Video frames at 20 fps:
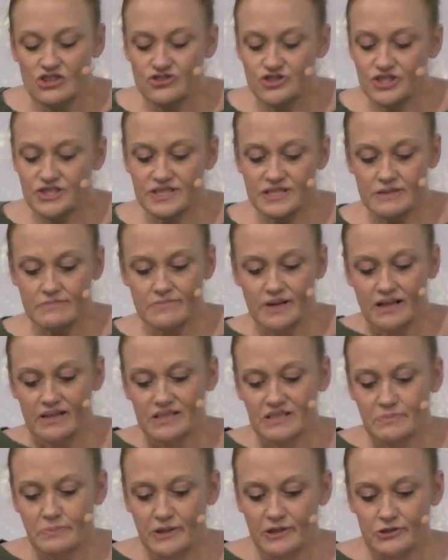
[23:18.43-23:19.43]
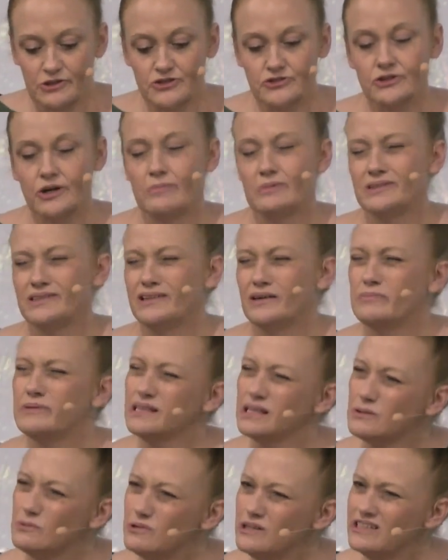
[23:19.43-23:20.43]
just that my spirit is troubled, and I'll be
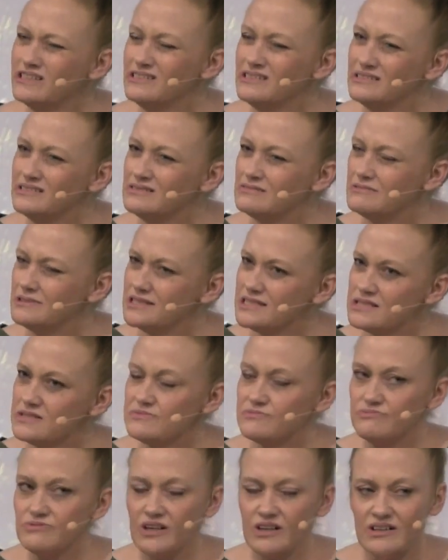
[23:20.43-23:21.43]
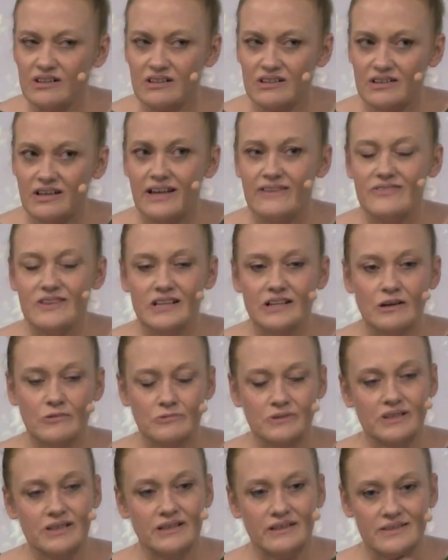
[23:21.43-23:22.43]
like, "What's wrong?" And then I'll
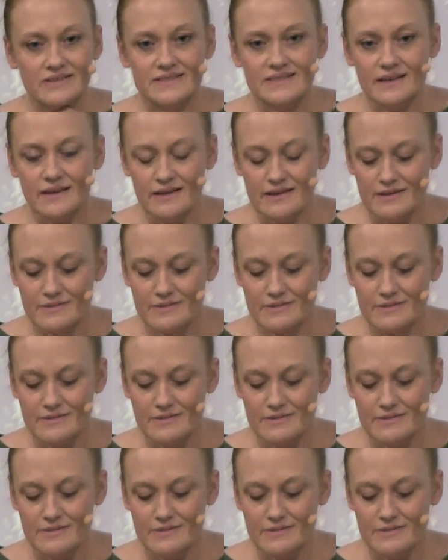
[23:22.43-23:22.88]
realize,